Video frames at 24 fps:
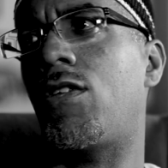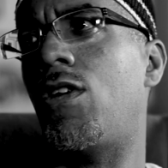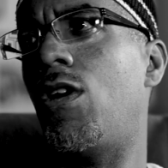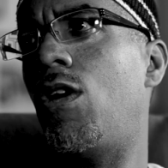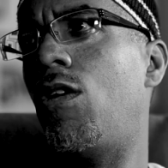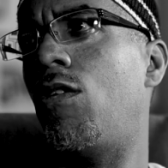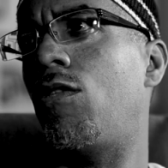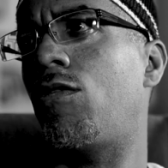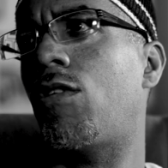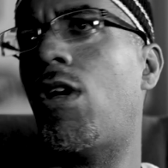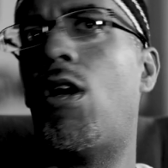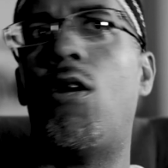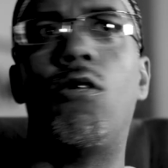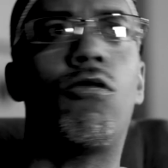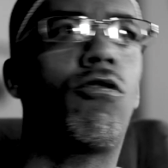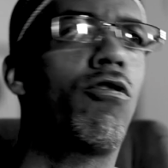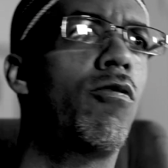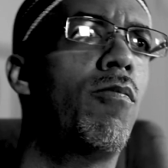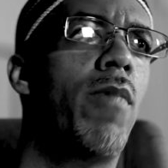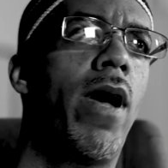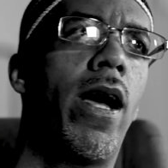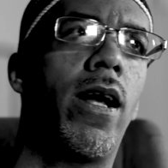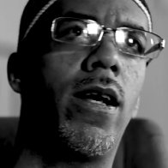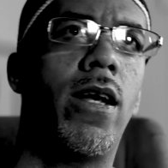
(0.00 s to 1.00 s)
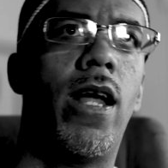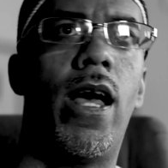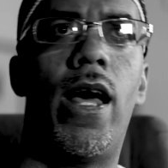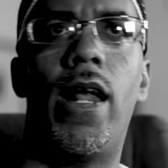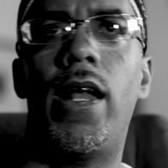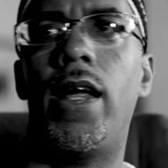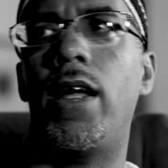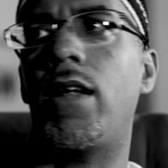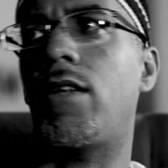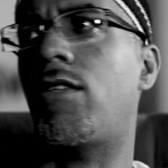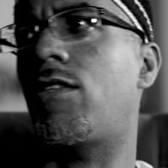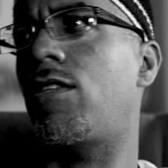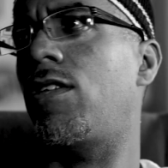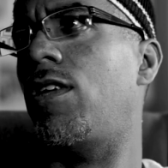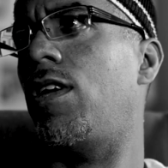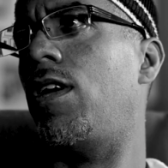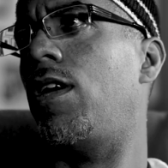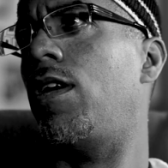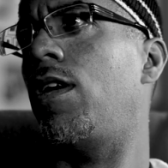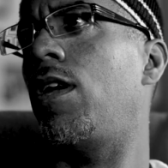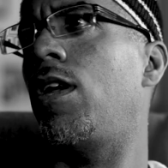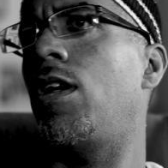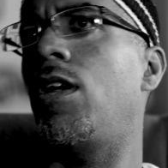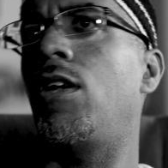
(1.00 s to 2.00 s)
Coast, Ultramagnetic
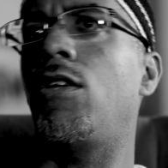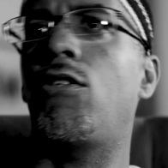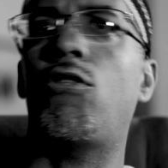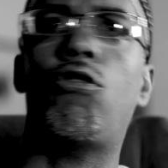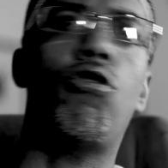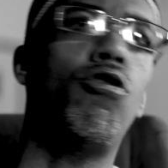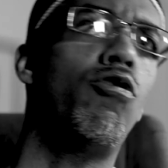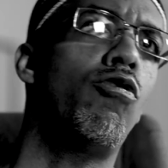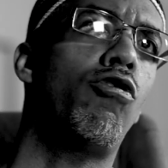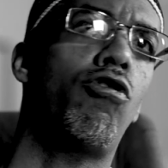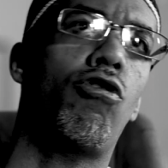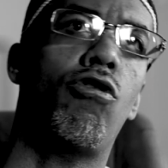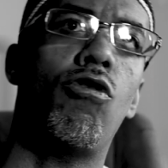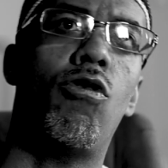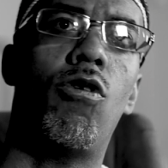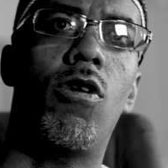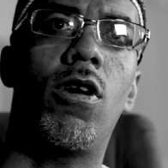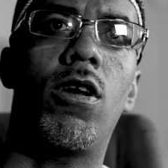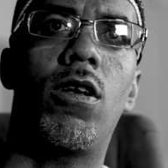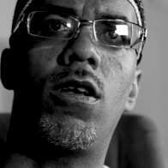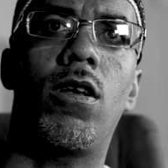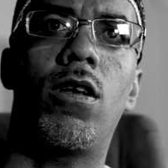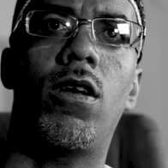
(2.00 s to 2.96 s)
to Too Short